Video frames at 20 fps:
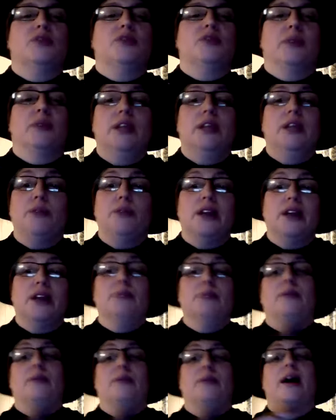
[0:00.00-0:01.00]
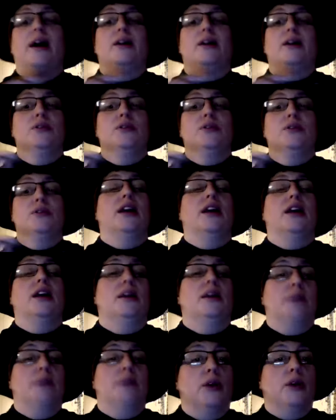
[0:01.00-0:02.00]
from getting pregnant by using
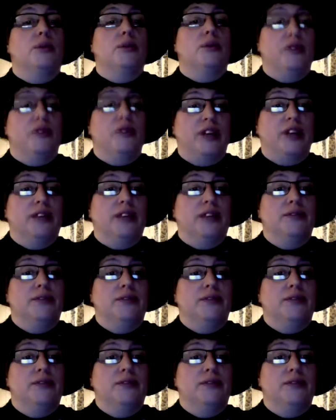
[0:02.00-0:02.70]
a powdered preventative.